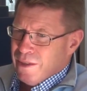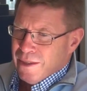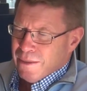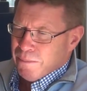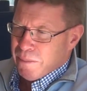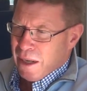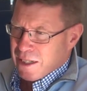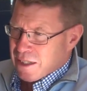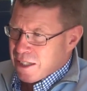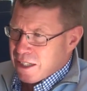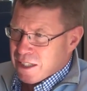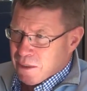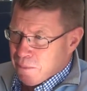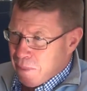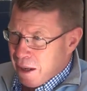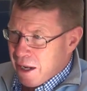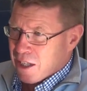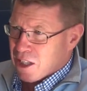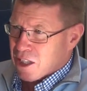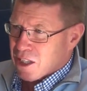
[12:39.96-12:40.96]

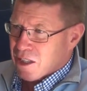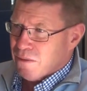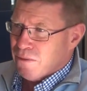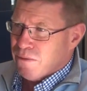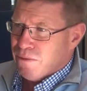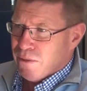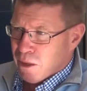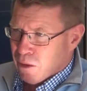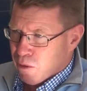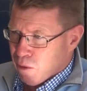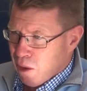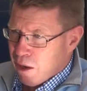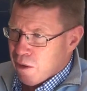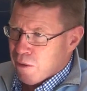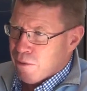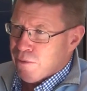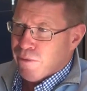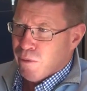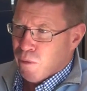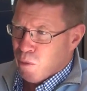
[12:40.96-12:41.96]
participation, for
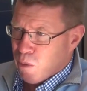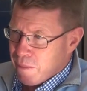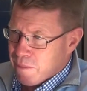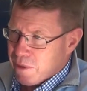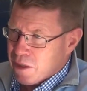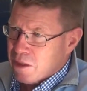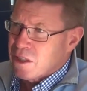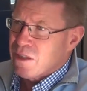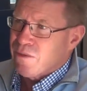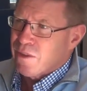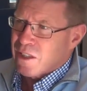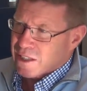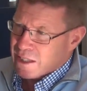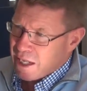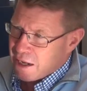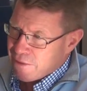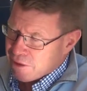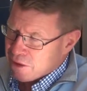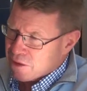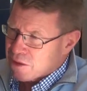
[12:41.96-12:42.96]
growth, for women's, for
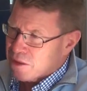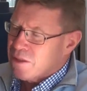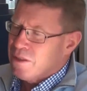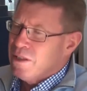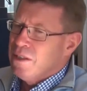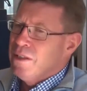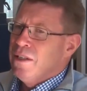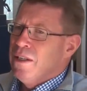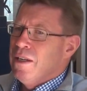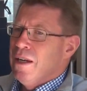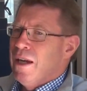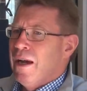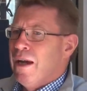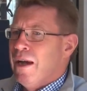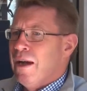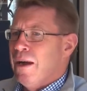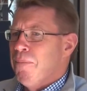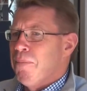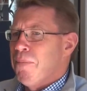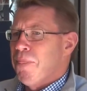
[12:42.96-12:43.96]
sevens,
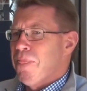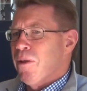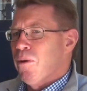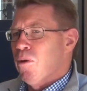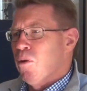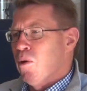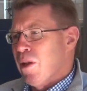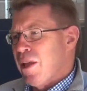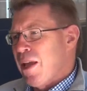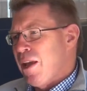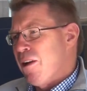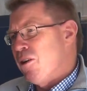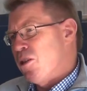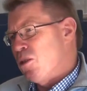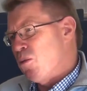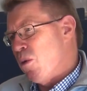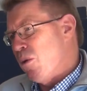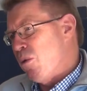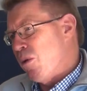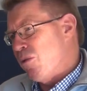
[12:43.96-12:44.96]
all the
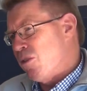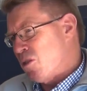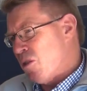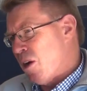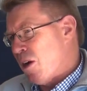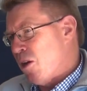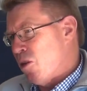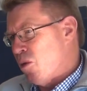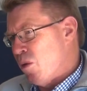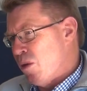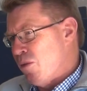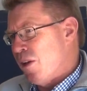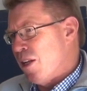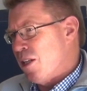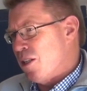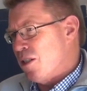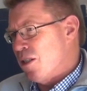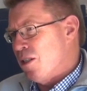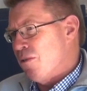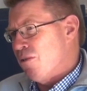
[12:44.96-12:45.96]
areas where we've struggled to
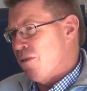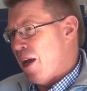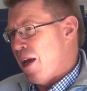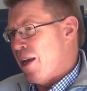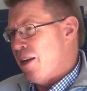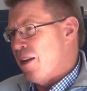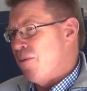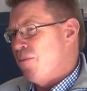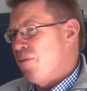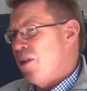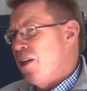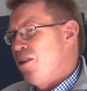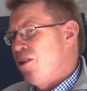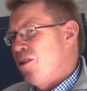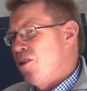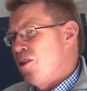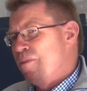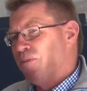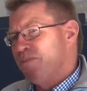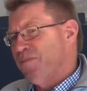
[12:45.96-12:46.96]
invest of late.
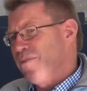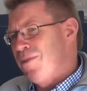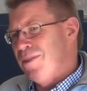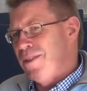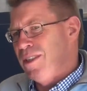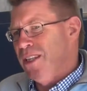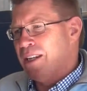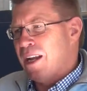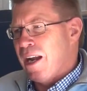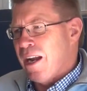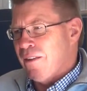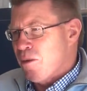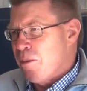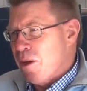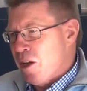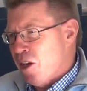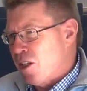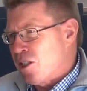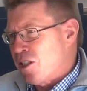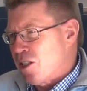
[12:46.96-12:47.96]
And look, you don't have to
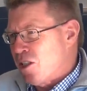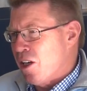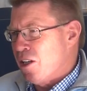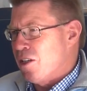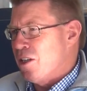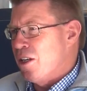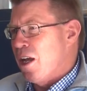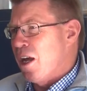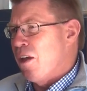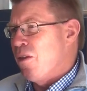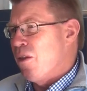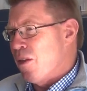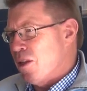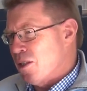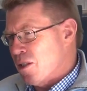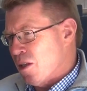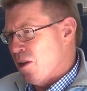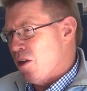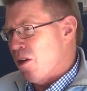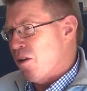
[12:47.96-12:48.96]
be Einstein to know that
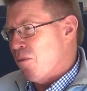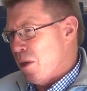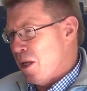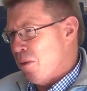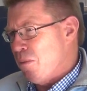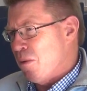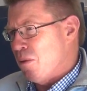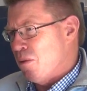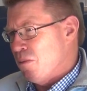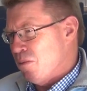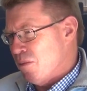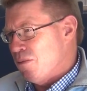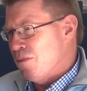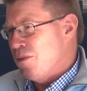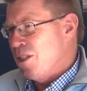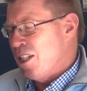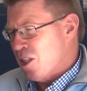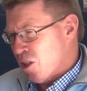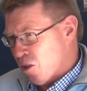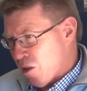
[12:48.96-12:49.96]
there's a lot of people
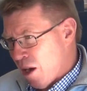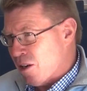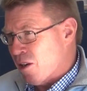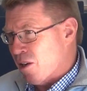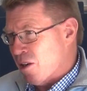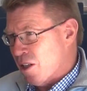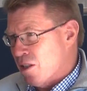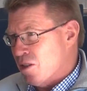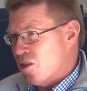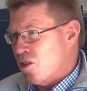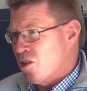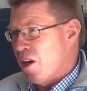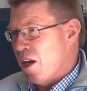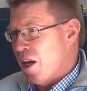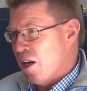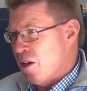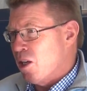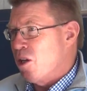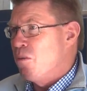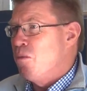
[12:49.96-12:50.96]
disgruntled in
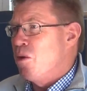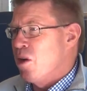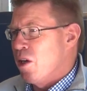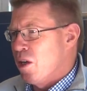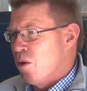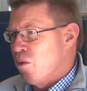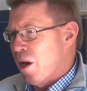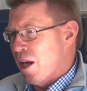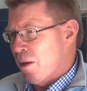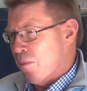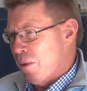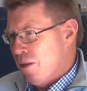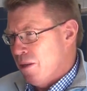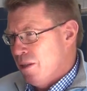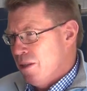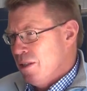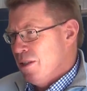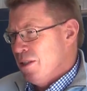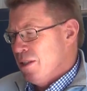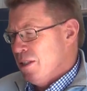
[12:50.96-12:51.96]
Australian community rugby.
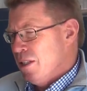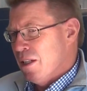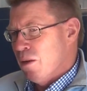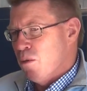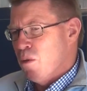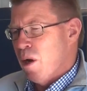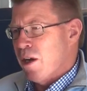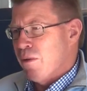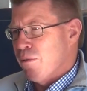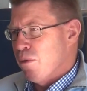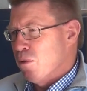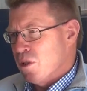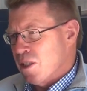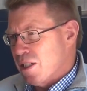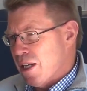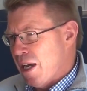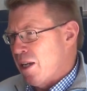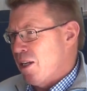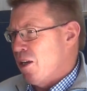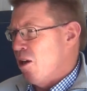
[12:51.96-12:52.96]
Wonderful
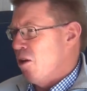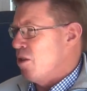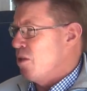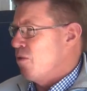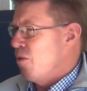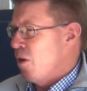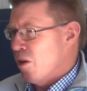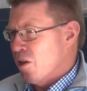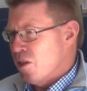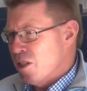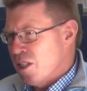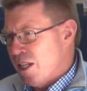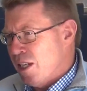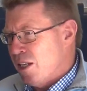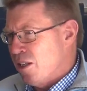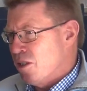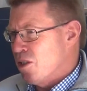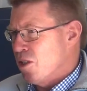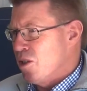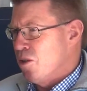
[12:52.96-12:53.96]
stakeholders,
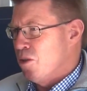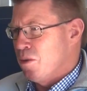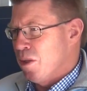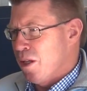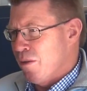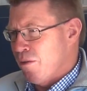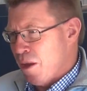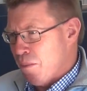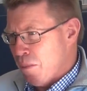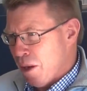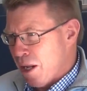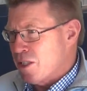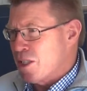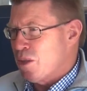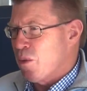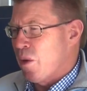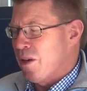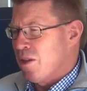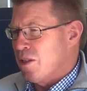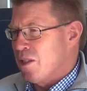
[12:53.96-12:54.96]
volunteers who give their blood,
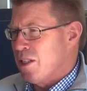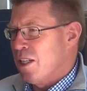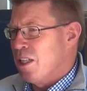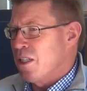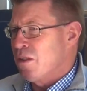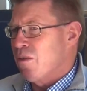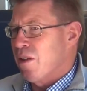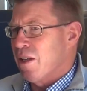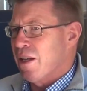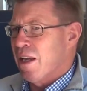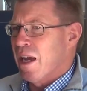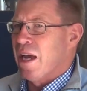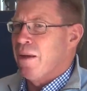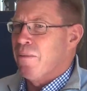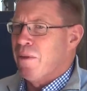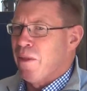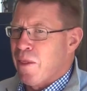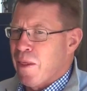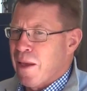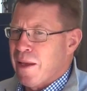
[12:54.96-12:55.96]
sweat and tears for the
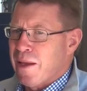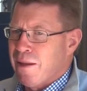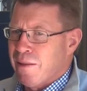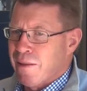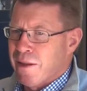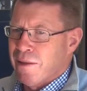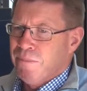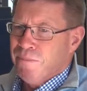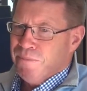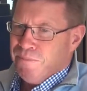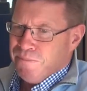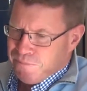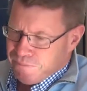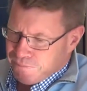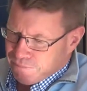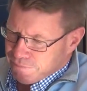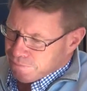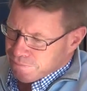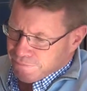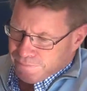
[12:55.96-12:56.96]
game, and thinking that
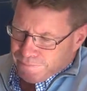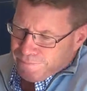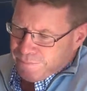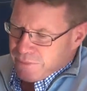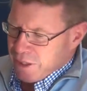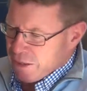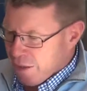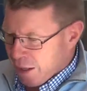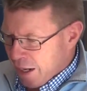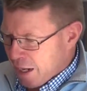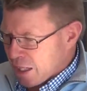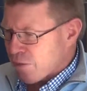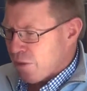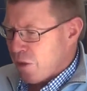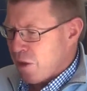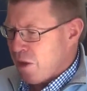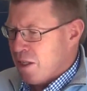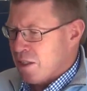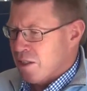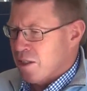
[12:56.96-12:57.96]
the last
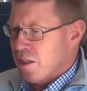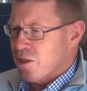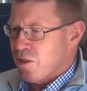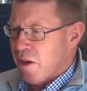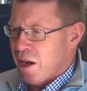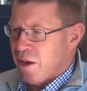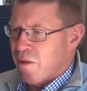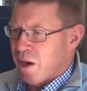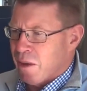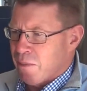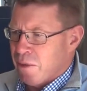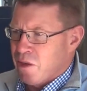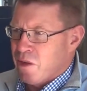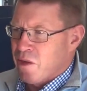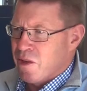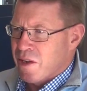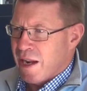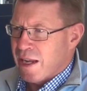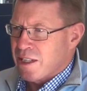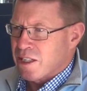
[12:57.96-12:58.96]
few years the Australian Rugby
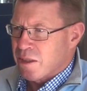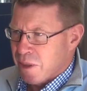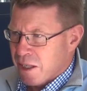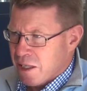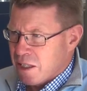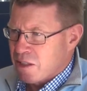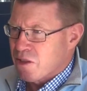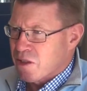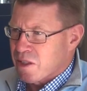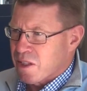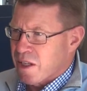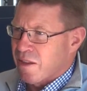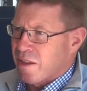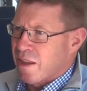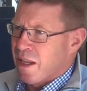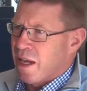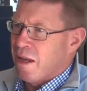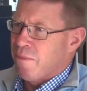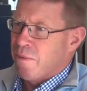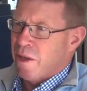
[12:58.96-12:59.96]
Union hasn't been interested
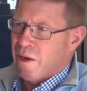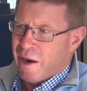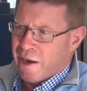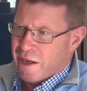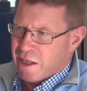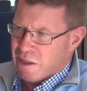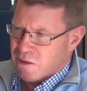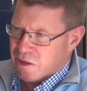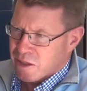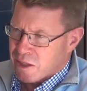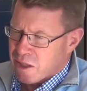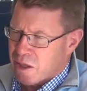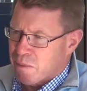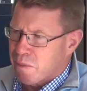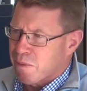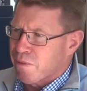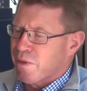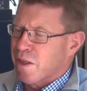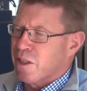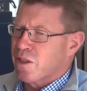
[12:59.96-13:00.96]
in them, they're only interested in the
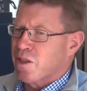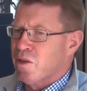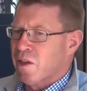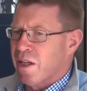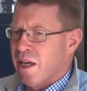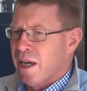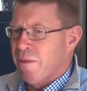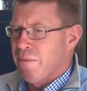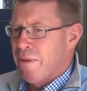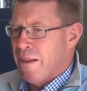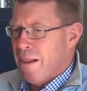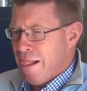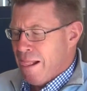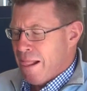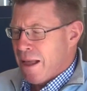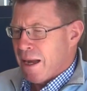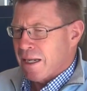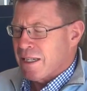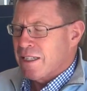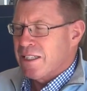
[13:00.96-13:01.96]
professional game.
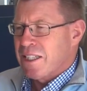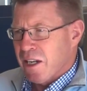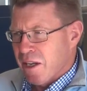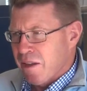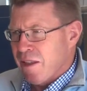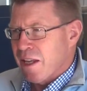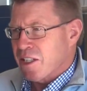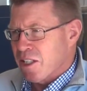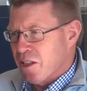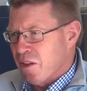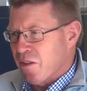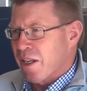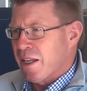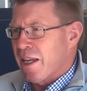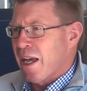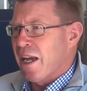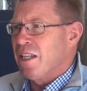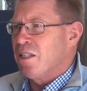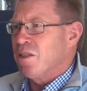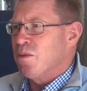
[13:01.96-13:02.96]
I can tell you that's not the
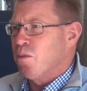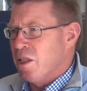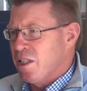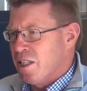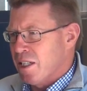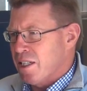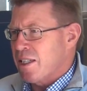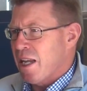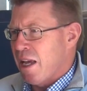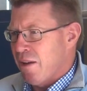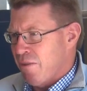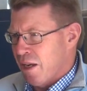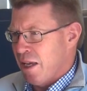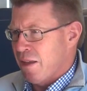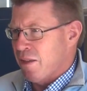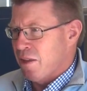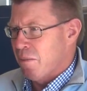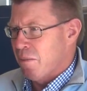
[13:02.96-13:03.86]
case. We just haven't had the